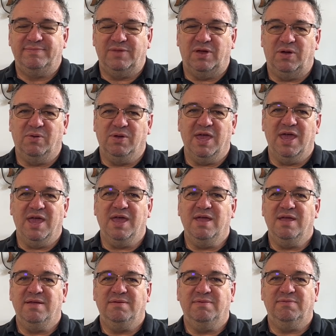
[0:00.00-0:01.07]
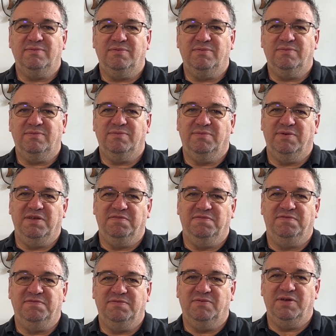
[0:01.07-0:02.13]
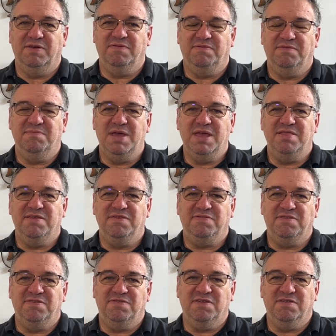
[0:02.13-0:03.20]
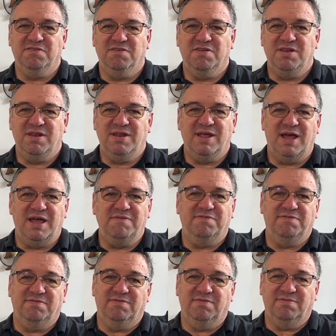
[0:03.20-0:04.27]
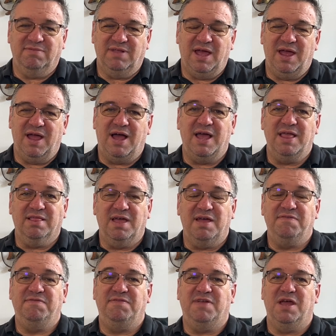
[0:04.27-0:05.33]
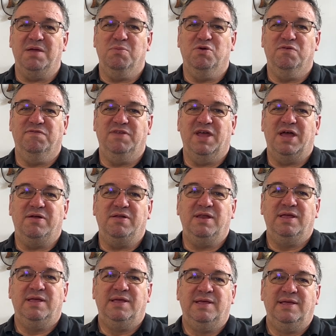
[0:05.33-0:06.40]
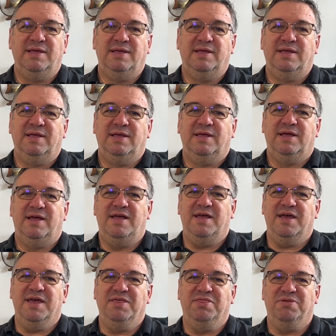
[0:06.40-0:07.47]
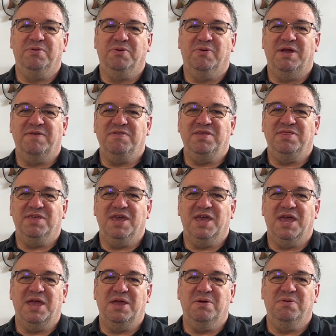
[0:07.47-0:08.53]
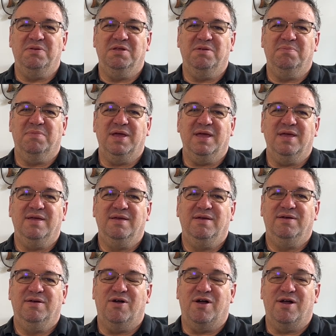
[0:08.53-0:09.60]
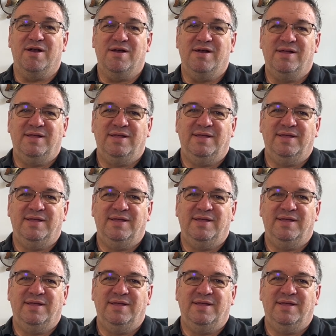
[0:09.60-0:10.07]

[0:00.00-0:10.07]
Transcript: okay, we've made this decision. I left, I moved out. I threw everything I owned in my car